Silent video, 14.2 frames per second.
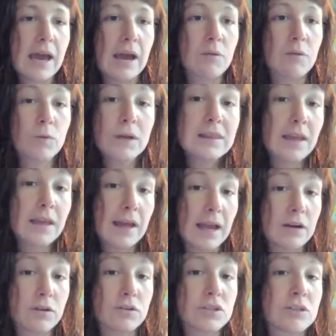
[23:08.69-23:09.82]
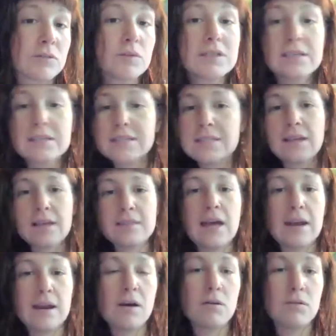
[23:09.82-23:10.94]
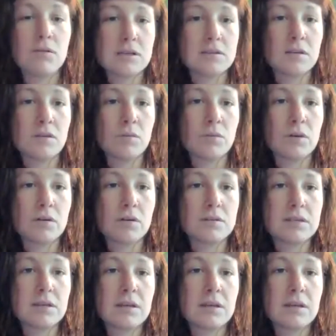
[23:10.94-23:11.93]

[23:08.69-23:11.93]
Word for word: and with that energy we can send that out into the world